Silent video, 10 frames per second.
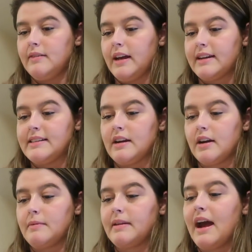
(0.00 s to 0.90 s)
like I said, I
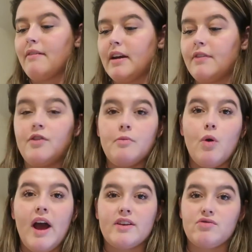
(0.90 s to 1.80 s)
could carry a few
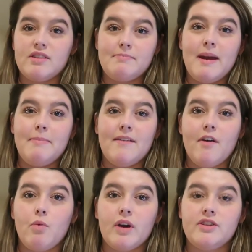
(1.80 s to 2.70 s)
more extras maybe if
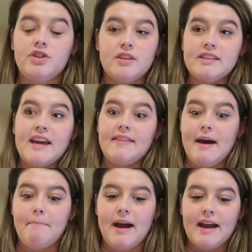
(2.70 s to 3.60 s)
I wanted to just take
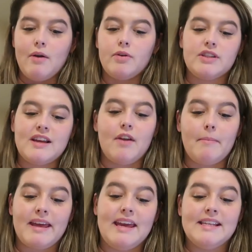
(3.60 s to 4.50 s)
that bag out and just have
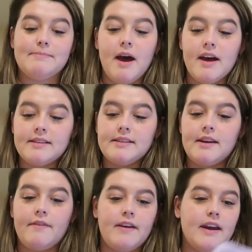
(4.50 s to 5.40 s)
like my keys, purse and
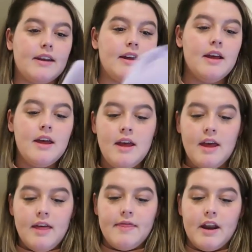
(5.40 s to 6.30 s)
stuff in.
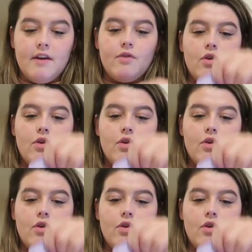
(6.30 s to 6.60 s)
Then I've